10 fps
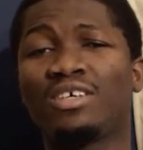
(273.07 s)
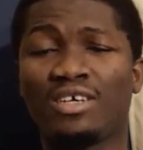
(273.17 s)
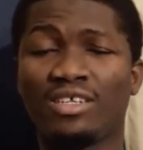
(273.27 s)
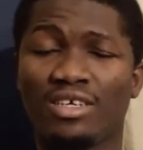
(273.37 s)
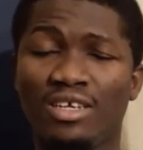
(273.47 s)

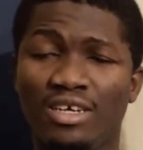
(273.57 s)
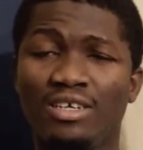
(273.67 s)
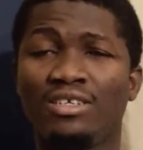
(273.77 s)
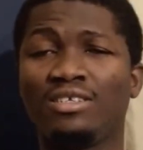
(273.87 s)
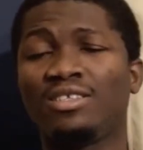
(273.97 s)

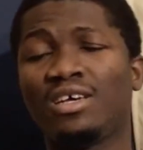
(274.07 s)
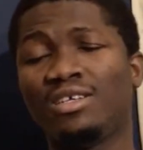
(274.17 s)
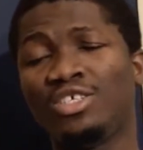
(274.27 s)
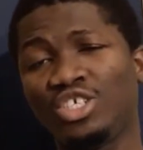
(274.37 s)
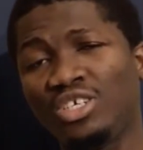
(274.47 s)
cascaded
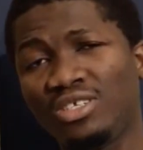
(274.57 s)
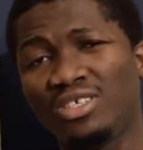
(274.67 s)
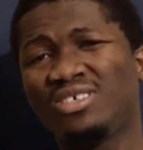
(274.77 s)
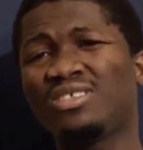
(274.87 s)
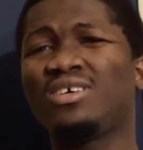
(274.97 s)
styling sheet.
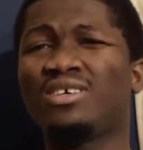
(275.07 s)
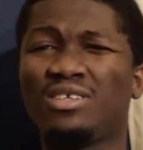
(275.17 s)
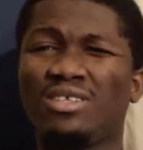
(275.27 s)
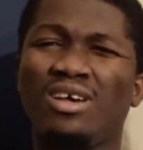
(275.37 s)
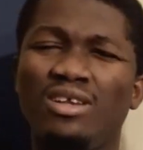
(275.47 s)
It's just like a
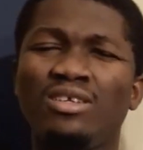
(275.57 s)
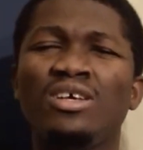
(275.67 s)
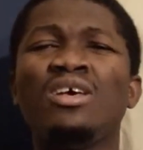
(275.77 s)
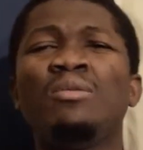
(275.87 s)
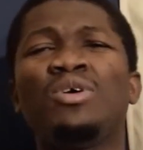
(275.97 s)
styling.
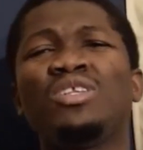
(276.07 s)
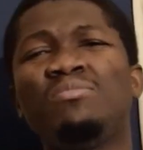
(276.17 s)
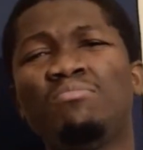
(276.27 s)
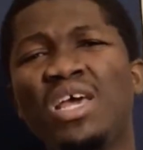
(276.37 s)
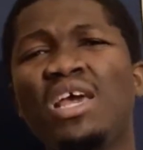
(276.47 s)
But the
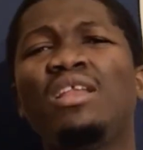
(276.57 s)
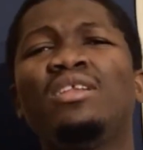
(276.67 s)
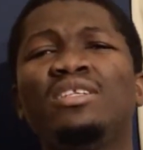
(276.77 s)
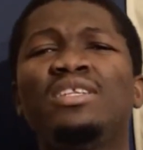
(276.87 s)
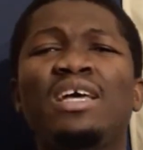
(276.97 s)

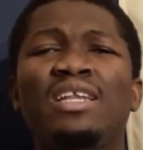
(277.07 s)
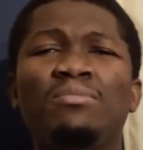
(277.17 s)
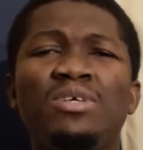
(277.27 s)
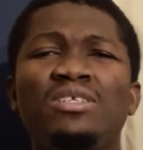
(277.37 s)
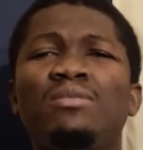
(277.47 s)
main
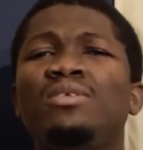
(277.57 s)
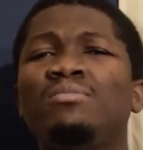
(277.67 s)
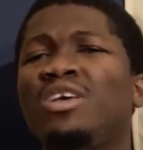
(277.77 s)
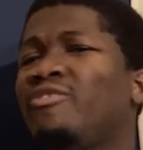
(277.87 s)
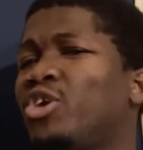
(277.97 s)
dynamism, the
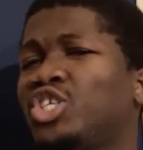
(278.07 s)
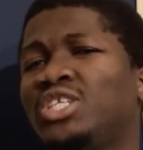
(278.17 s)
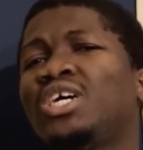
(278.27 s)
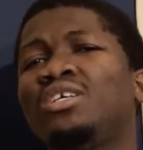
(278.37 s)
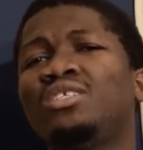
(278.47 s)
main
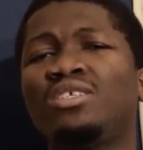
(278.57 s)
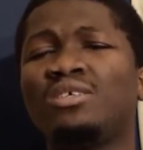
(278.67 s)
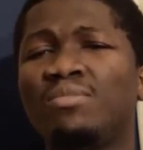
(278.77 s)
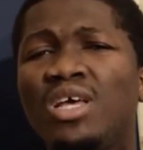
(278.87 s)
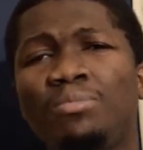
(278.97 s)
functionality,
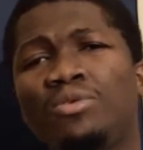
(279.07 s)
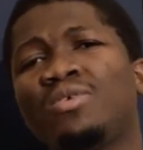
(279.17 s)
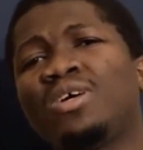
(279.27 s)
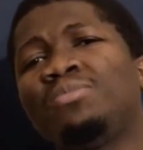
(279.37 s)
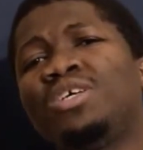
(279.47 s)
the main
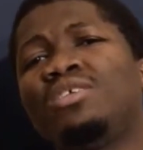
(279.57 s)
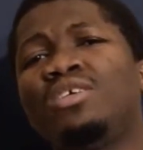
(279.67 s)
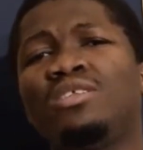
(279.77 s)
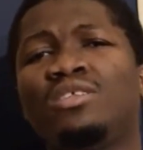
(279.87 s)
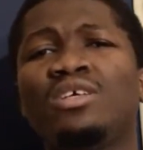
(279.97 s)
programming
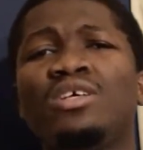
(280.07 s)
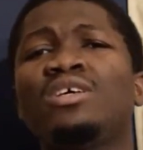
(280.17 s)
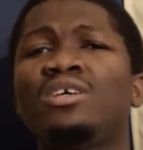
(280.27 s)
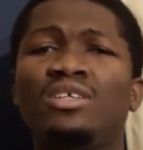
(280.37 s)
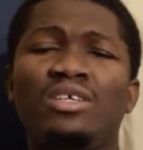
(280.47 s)
is
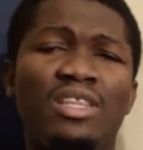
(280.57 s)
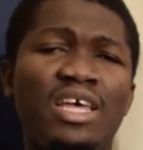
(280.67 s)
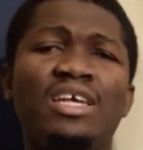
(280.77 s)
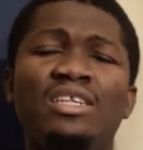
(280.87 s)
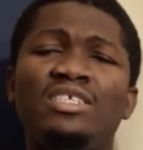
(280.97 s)

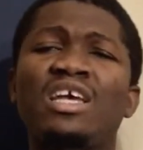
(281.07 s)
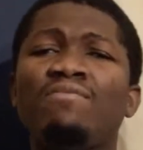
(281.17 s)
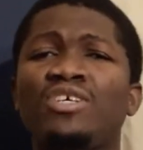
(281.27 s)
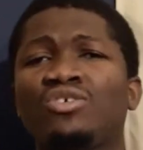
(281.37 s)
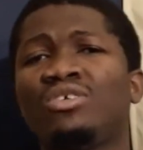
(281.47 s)
there in the
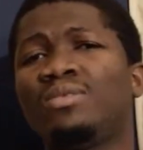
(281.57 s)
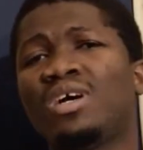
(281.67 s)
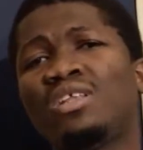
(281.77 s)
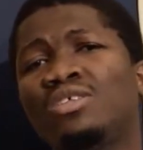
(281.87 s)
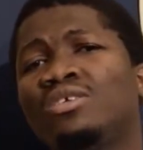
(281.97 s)
JavaScript,
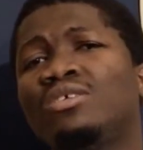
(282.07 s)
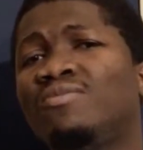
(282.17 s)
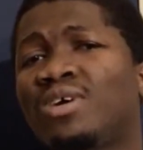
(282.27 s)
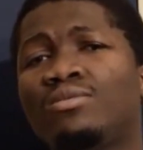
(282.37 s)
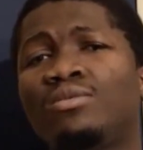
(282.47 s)
and it's also
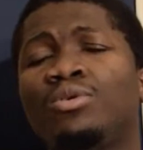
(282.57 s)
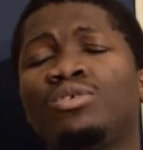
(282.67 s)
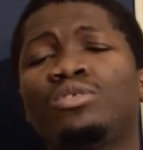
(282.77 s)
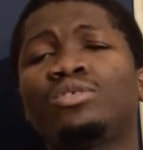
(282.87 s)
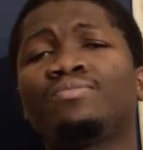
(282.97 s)
very
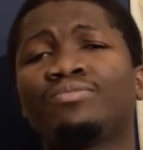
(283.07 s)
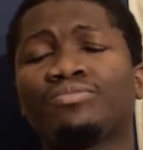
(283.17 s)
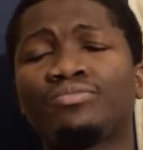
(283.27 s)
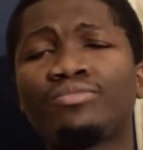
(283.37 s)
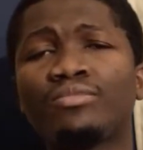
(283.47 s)
robust
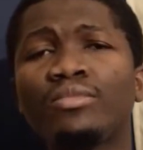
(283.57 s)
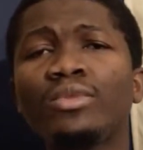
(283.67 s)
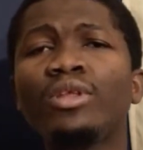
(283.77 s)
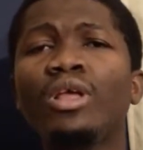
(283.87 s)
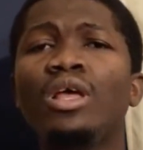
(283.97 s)

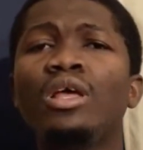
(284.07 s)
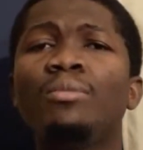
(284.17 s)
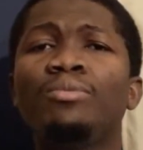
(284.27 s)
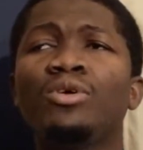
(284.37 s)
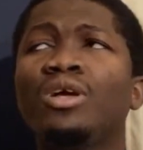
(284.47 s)

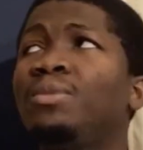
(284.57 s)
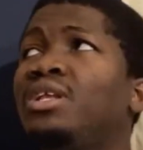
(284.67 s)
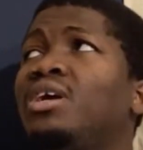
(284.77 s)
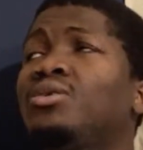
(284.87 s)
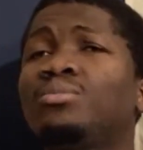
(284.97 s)
programming
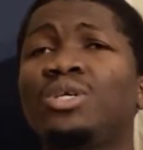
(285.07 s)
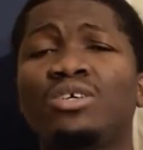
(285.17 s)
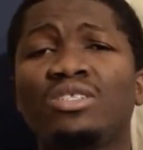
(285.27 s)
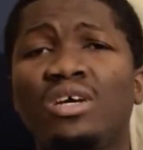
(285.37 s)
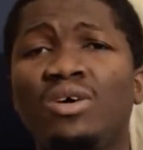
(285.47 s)
language,
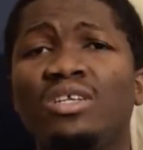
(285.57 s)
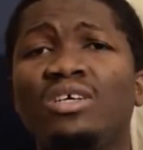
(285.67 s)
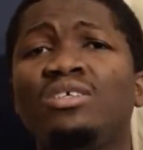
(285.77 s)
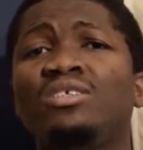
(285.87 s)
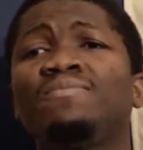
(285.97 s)
because
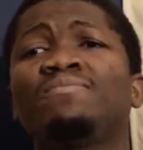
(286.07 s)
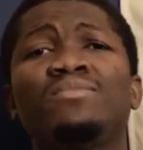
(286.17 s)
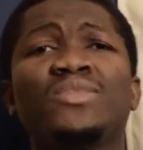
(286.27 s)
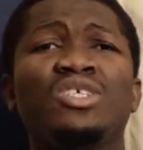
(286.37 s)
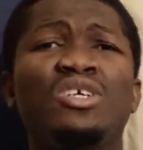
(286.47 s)
nowadays,
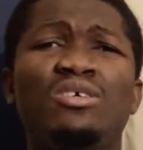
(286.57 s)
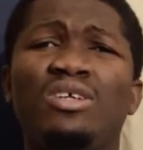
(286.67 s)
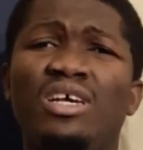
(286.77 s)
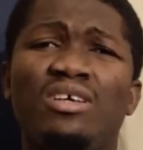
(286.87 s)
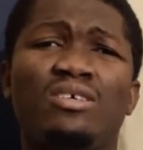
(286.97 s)

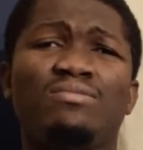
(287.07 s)
there